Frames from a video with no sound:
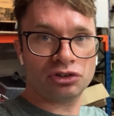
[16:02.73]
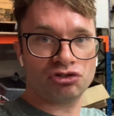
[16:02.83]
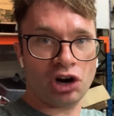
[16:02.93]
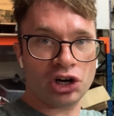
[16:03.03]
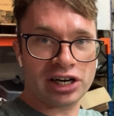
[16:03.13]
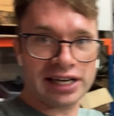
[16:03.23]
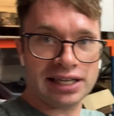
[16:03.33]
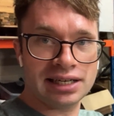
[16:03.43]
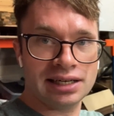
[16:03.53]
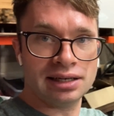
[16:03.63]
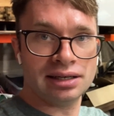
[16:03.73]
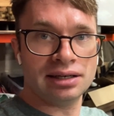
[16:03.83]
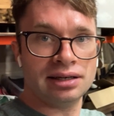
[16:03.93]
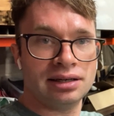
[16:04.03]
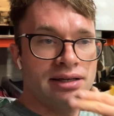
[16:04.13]
structurally
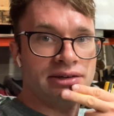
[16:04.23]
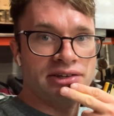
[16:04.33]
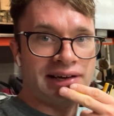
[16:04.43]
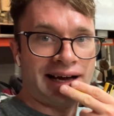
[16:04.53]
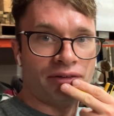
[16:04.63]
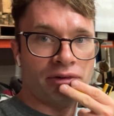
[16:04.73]
sound,